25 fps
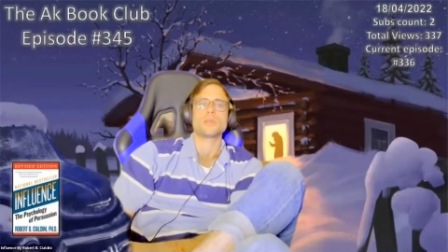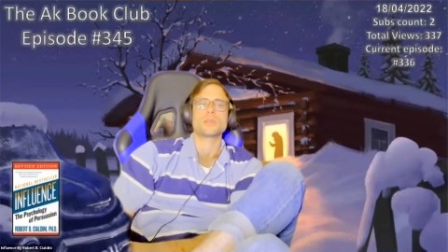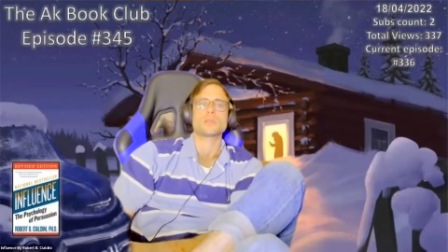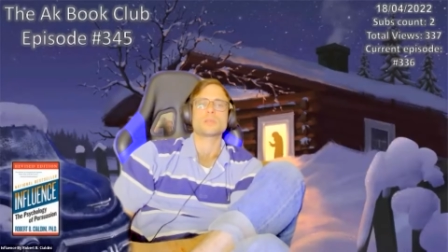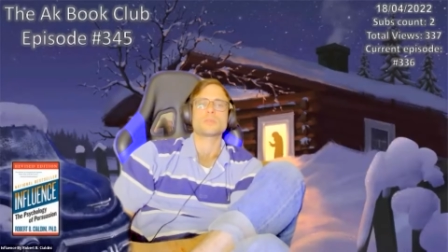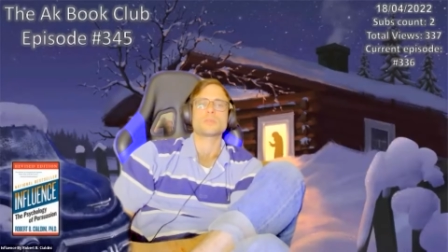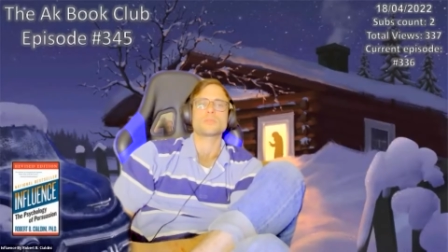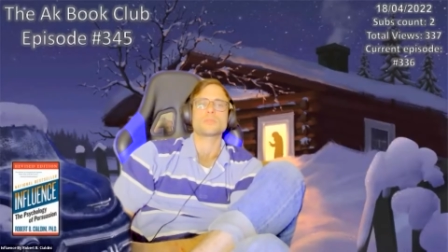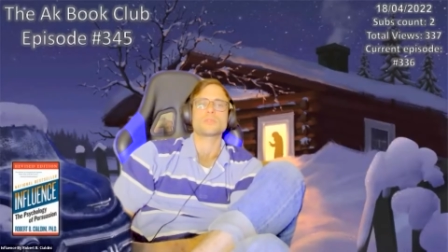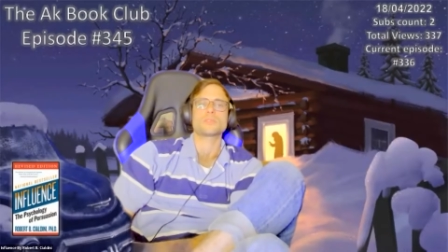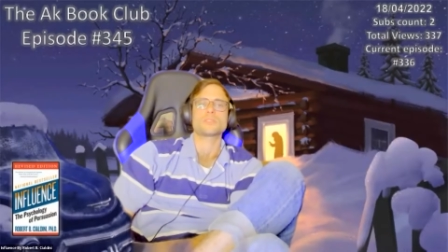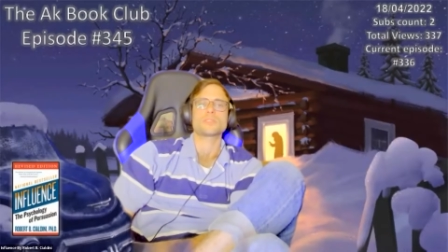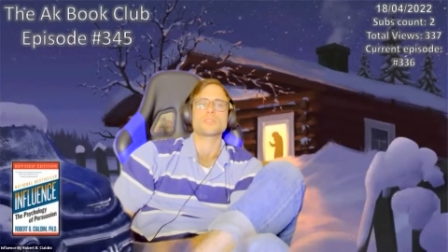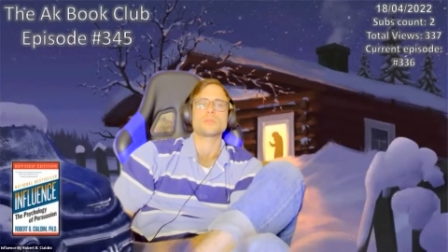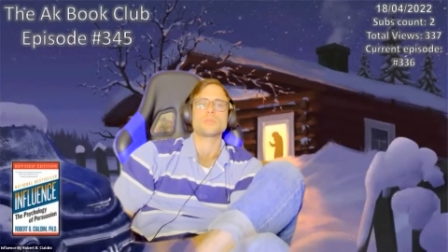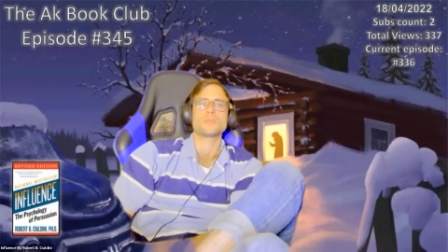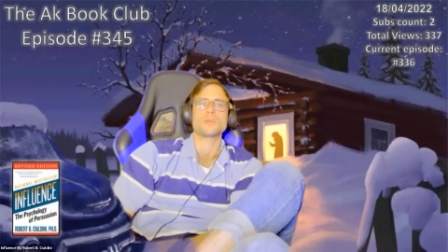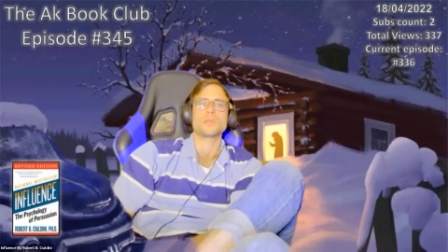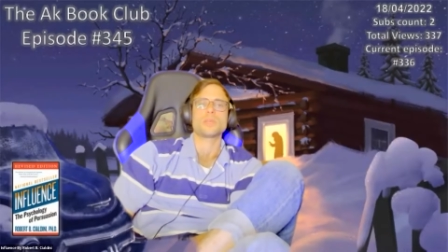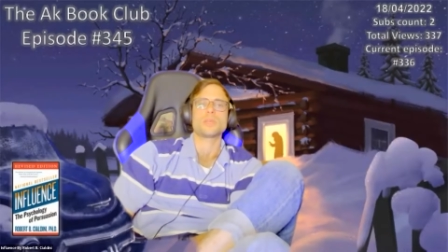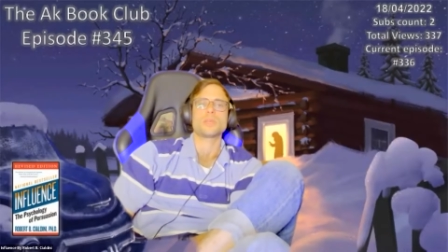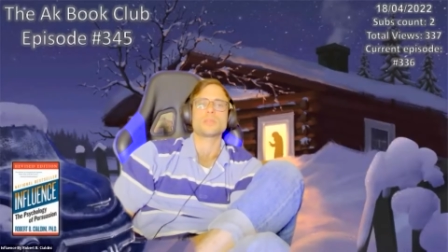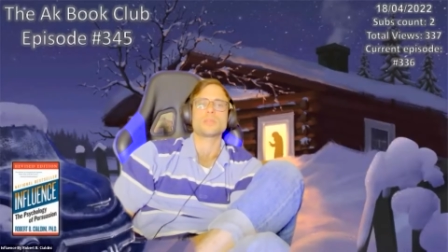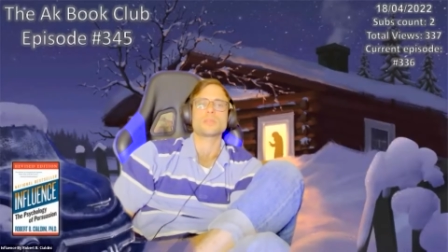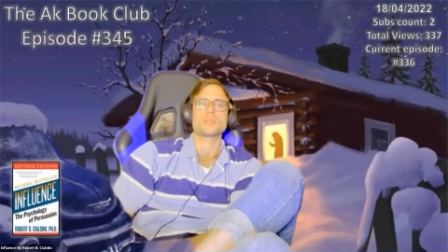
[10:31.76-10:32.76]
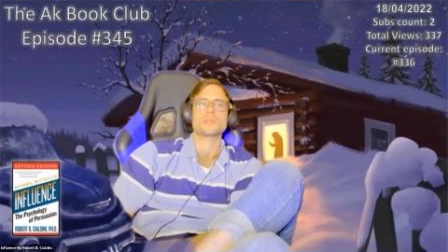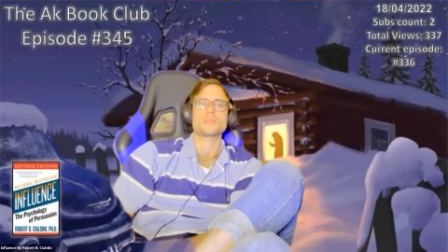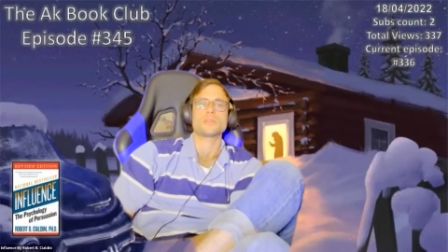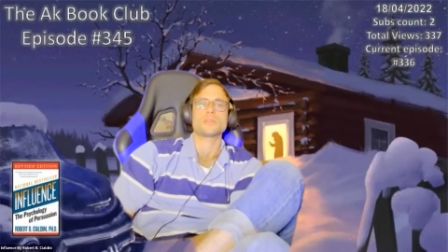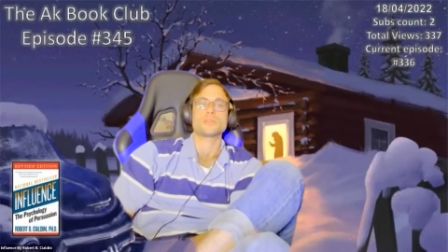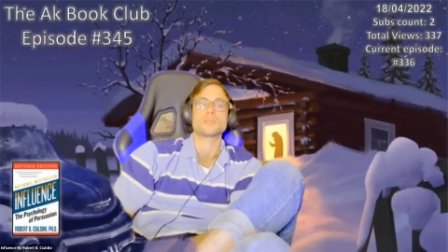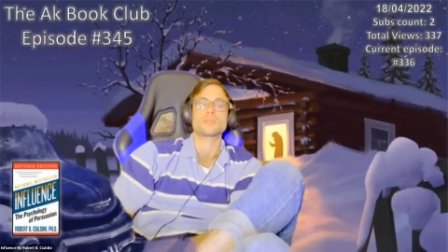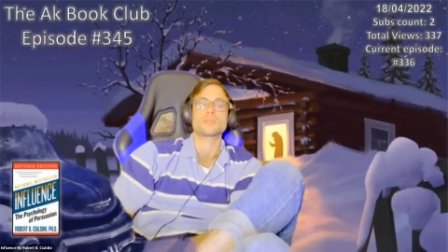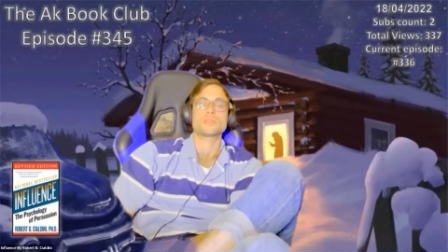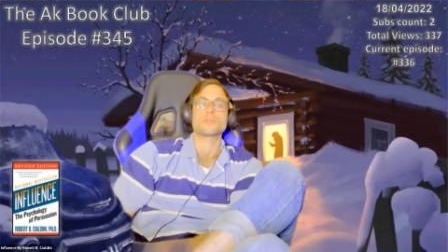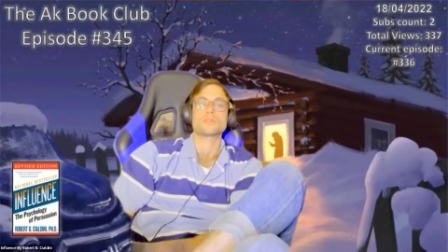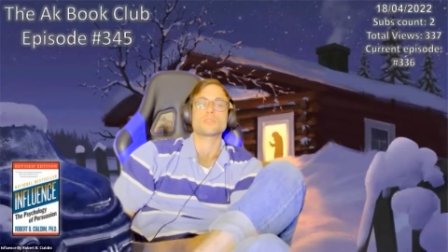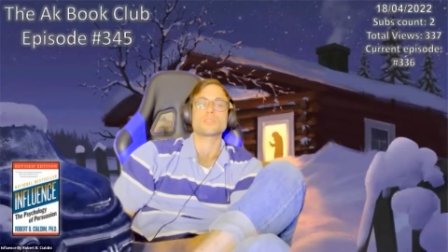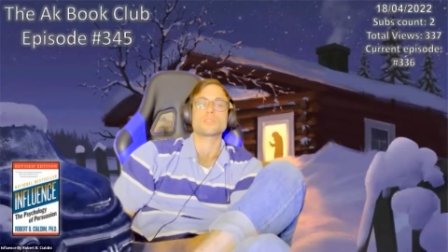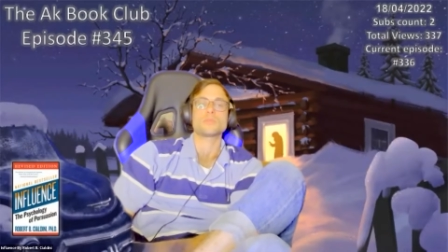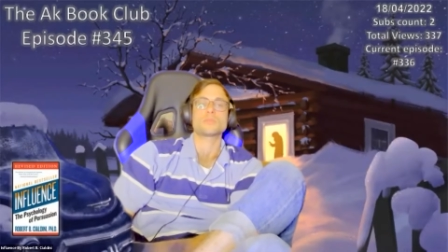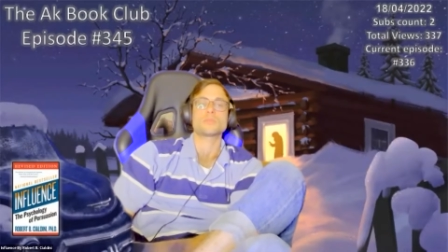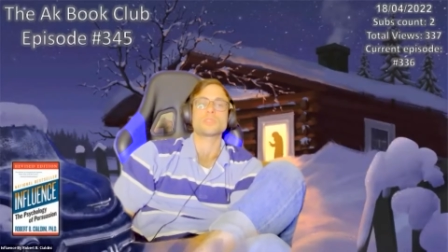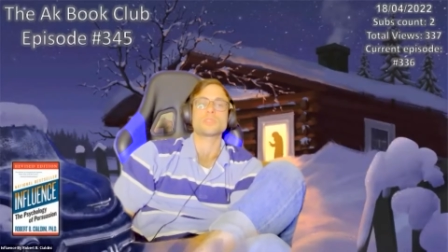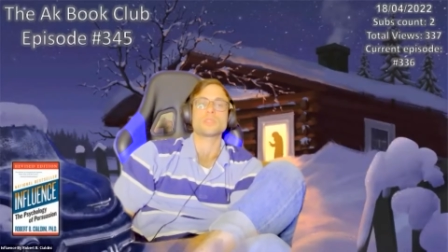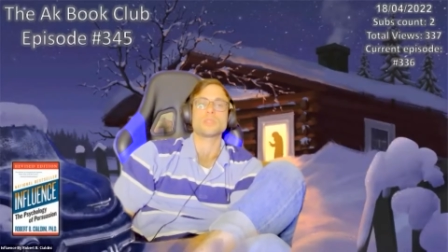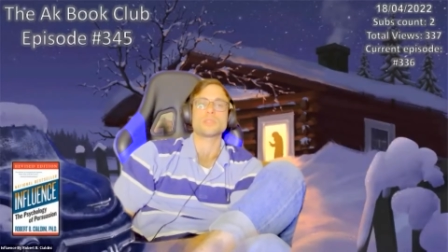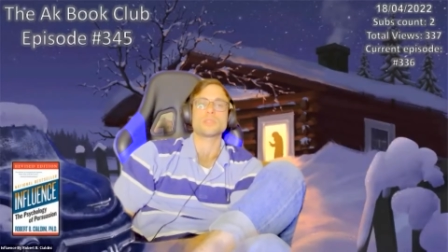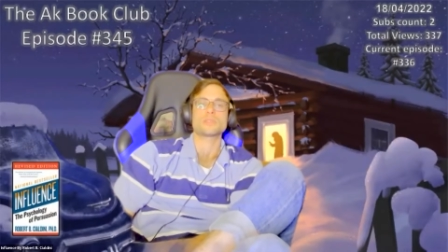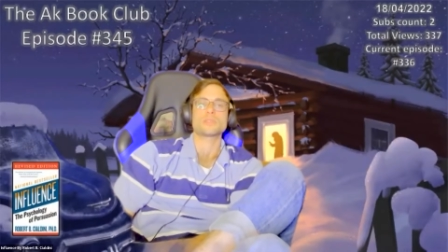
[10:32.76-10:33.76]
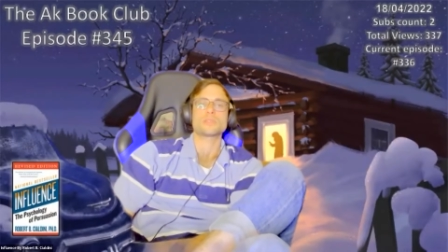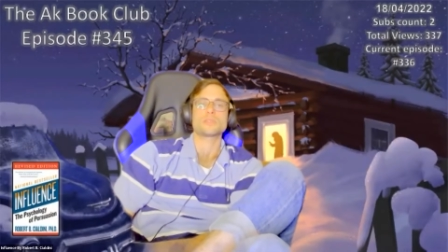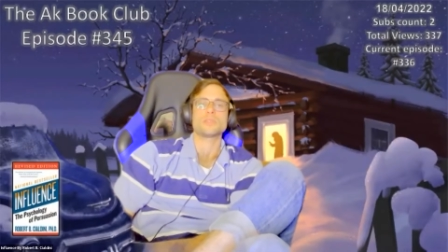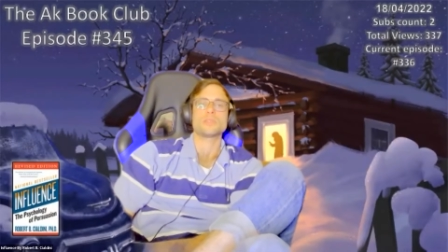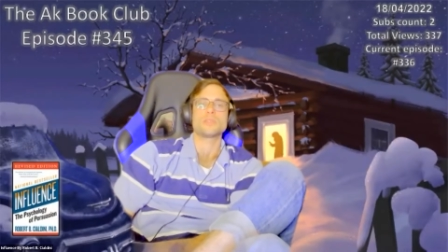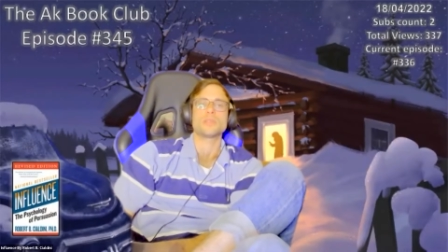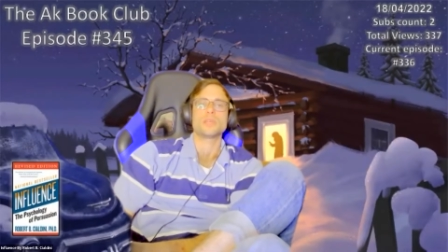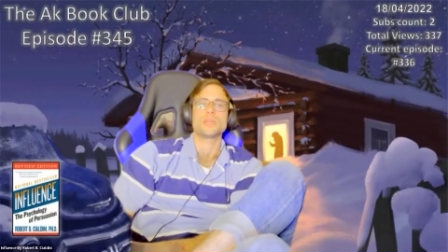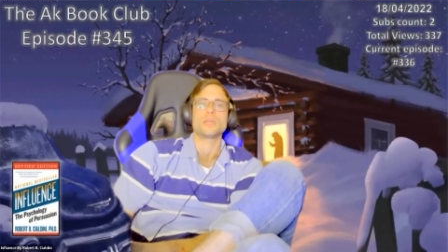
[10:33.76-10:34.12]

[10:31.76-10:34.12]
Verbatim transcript: too steep since,